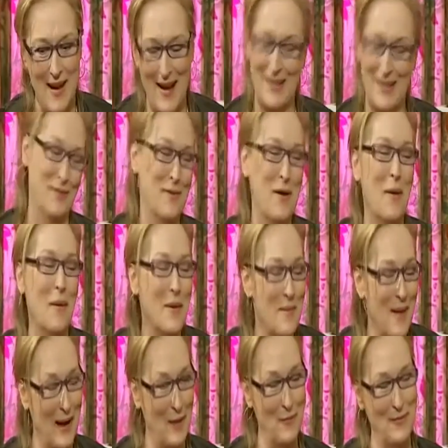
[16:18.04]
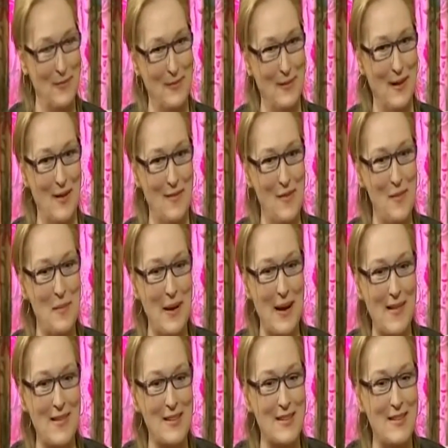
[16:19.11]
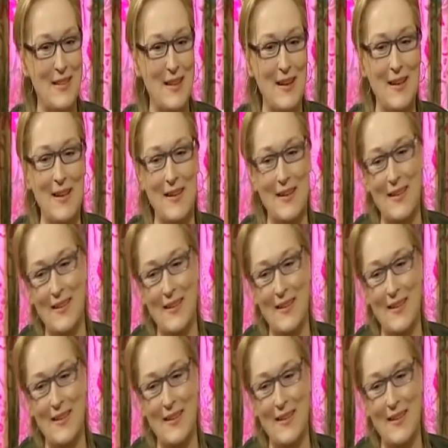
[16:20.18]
not only enriched their careers, but also left a